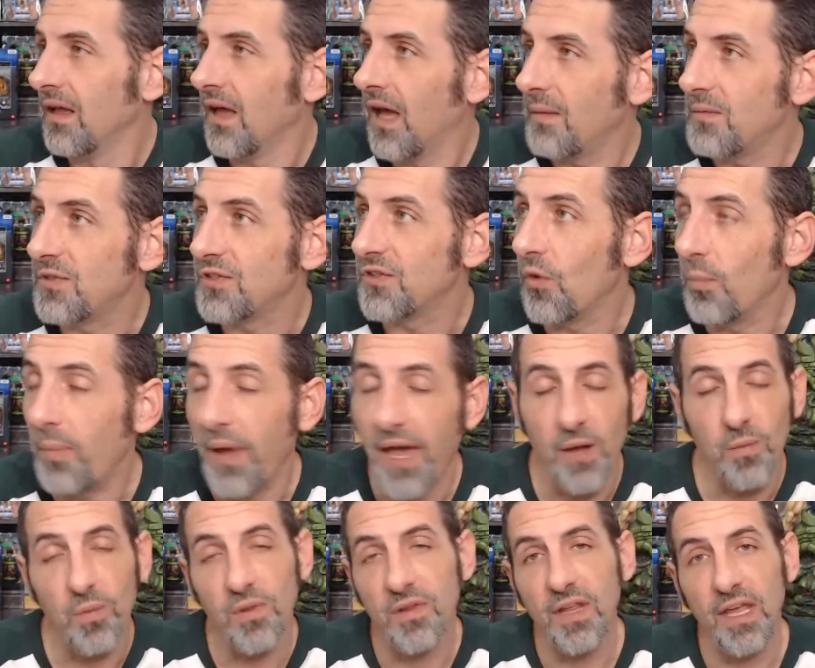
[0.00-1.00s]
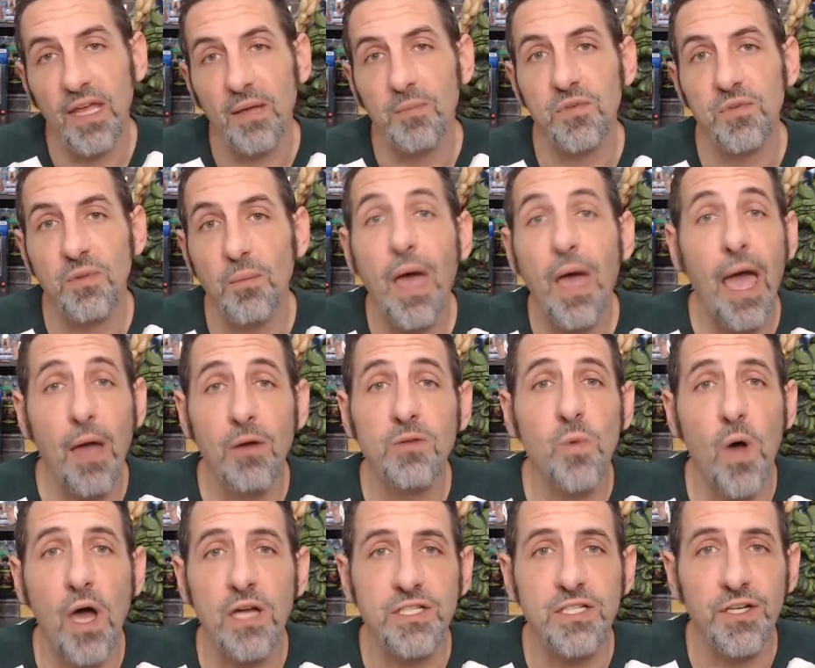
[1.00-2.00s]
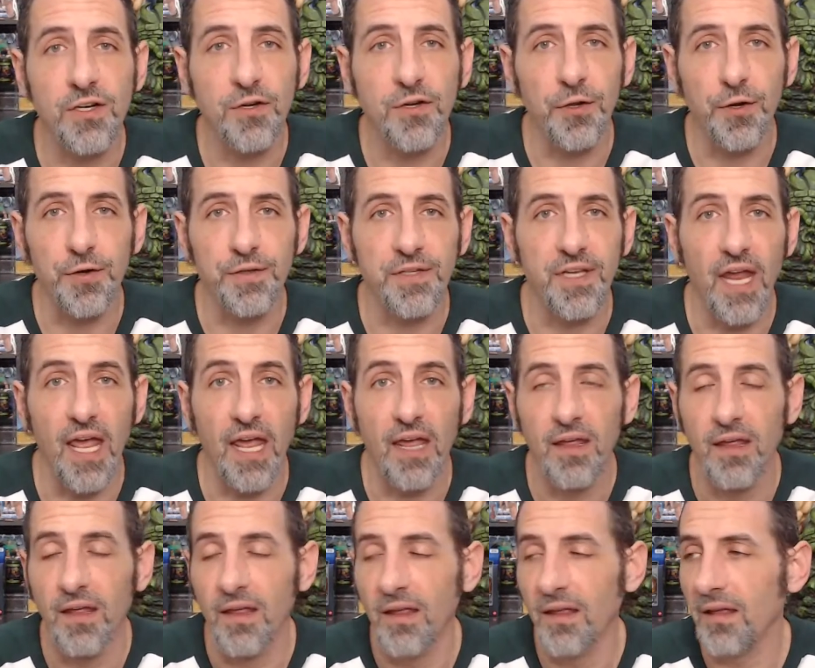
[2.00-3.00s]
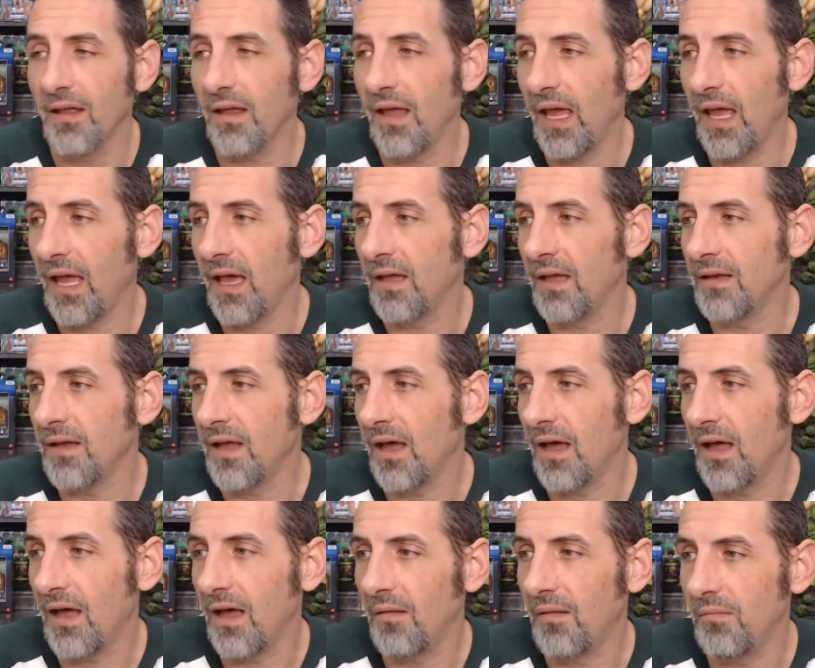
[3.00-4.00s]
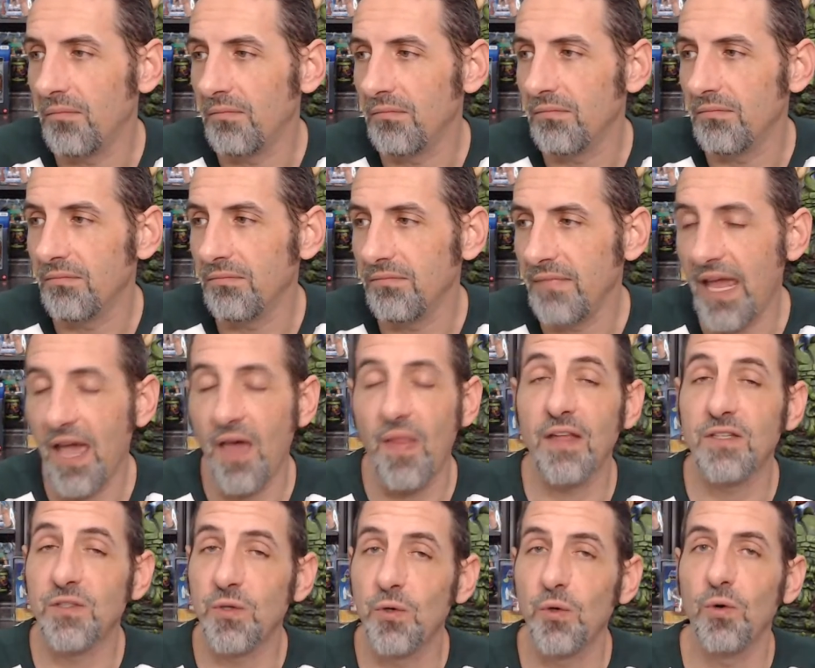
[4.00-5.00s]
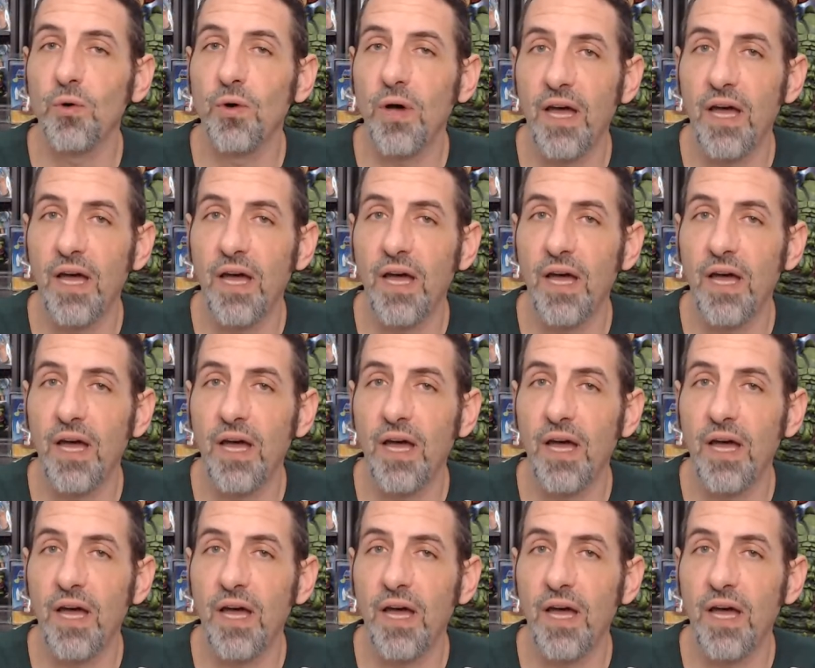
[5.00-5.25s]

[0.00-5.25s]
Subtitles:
I'm so bad with names. I was watching it earlier today, and yeah, that's cool.